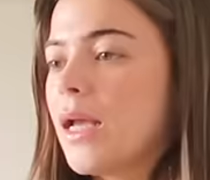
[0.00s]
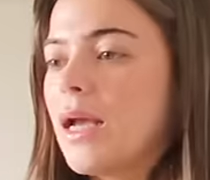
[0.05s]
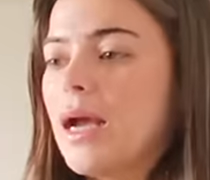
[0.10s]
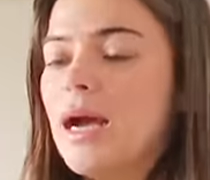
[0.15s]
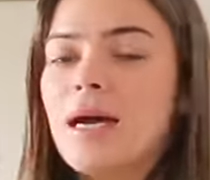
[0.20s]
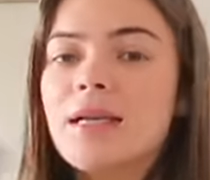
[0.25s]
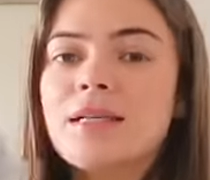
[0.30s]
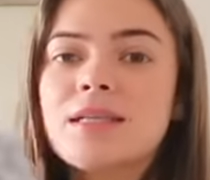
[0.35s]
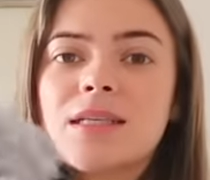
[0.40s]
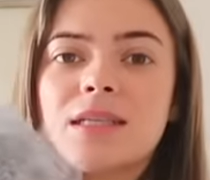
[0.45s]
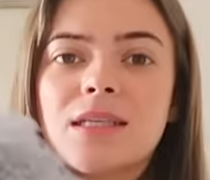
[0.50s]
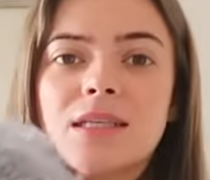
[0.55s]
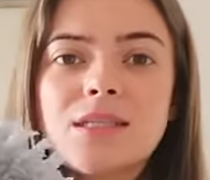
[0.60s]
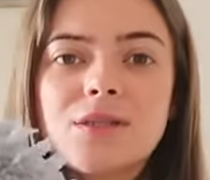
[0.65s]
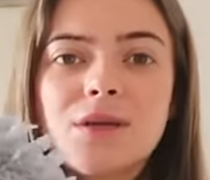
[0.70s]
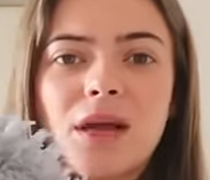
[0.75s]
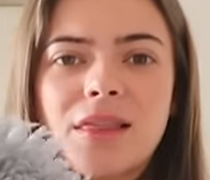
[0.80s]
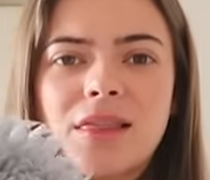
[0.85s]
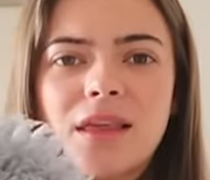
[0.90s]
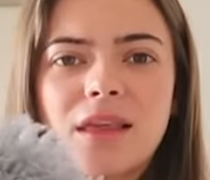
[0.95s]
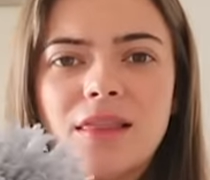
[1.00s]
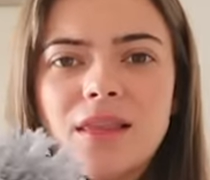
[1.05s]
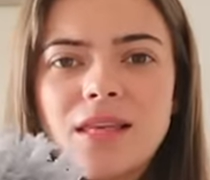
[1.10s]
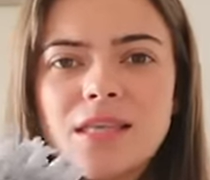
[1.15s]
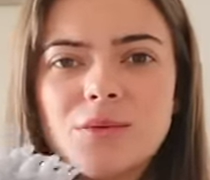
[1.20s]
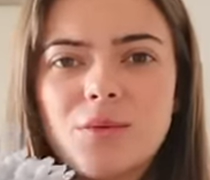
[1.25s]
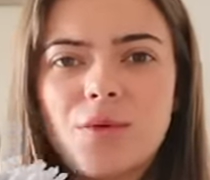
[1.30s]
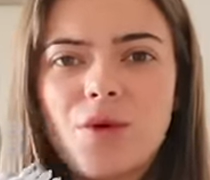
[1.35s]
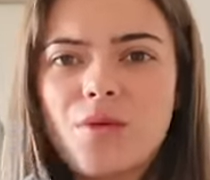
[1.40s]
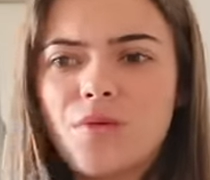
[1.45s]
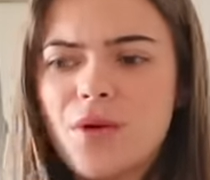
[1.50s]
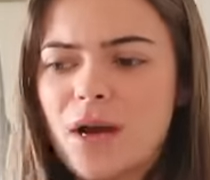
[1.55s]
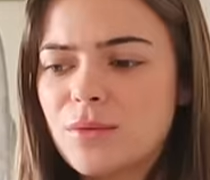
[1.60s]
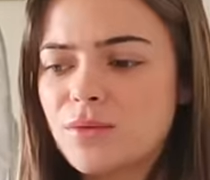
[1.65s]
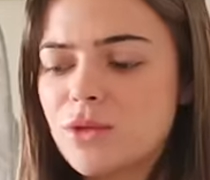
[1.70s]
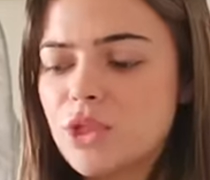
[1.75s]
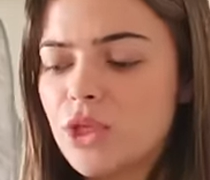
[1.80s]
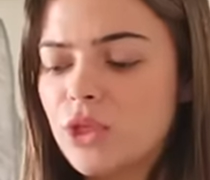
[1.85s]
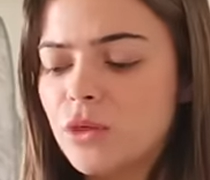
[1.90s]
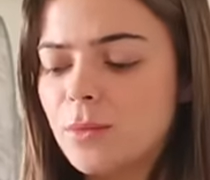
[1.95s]
And these, I think these were
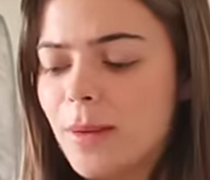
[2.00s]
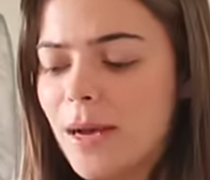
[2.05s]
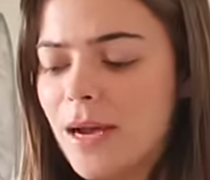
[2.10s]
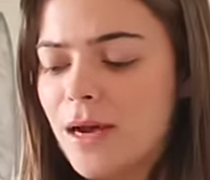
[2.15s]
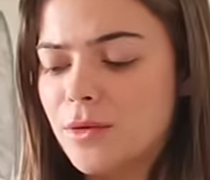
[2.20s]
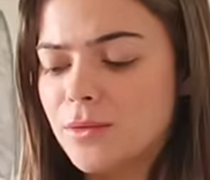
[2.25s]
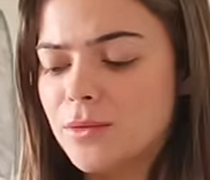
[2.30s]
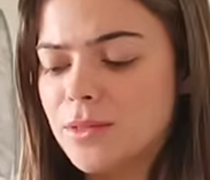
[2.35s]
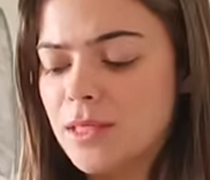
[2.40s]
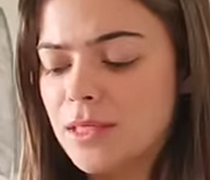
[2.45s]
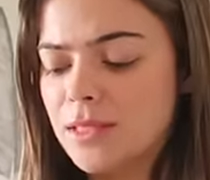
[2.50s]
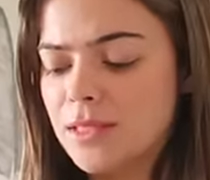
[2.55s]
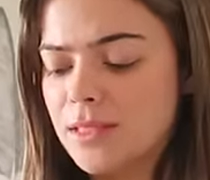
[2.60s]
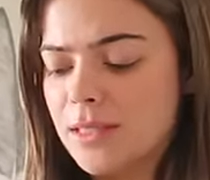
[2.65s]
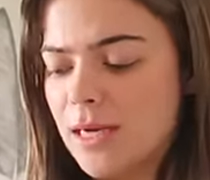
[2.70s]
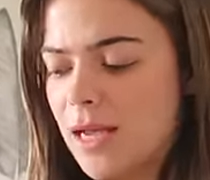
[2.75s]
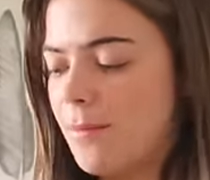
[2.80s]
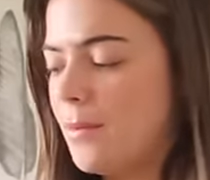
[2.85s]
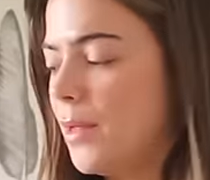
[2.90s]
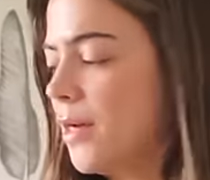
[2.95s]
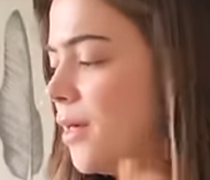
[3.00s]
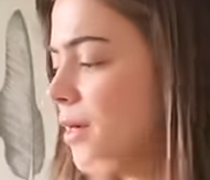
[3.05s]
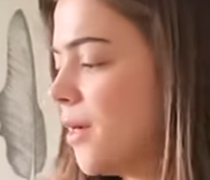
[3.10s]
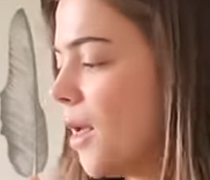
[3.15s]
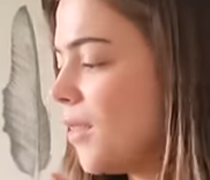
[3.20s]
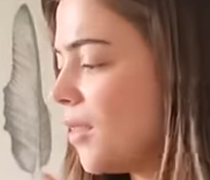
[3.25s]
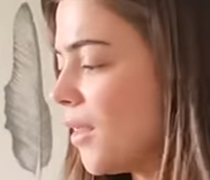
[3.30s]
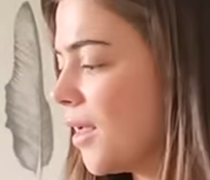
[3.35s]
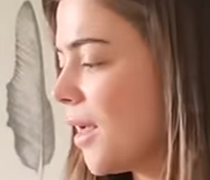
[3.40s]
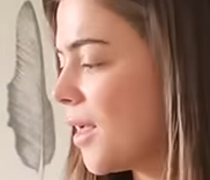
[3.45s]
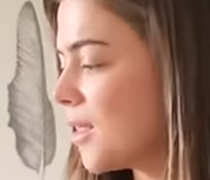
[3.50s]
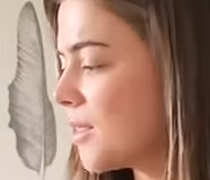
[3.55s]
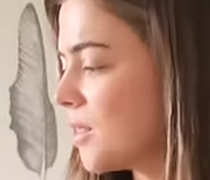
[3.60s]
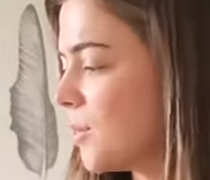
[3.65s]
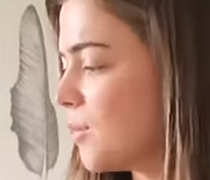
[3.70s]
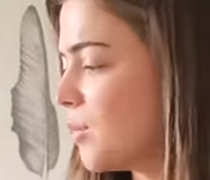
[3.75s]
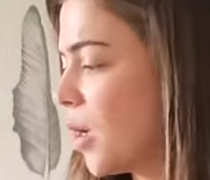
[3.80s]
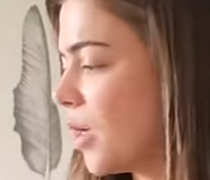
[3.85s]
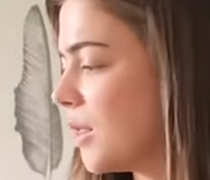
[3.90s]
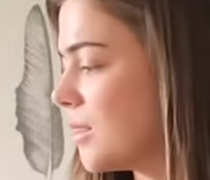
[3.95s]
around £2 a stem. Nothing has
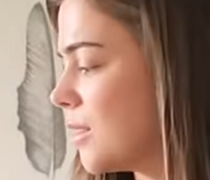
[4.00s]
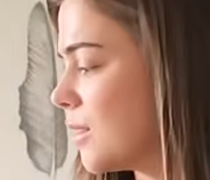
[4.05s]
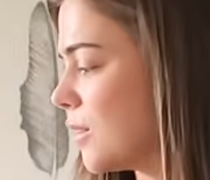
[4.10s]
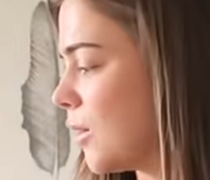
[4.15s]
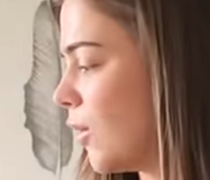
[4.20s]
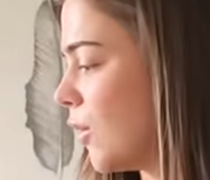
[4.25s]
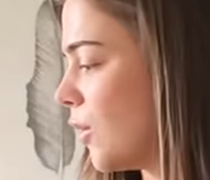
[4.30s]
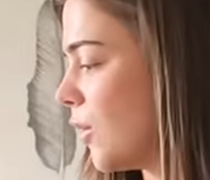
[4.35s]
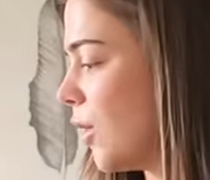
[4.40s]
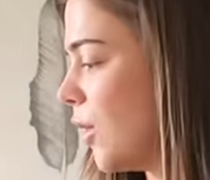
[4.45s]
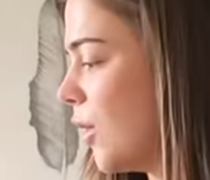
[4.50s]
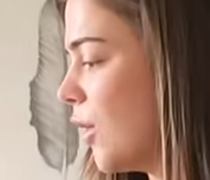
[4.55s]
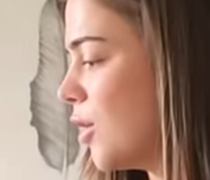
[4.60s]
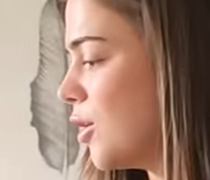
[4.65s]
the prices on,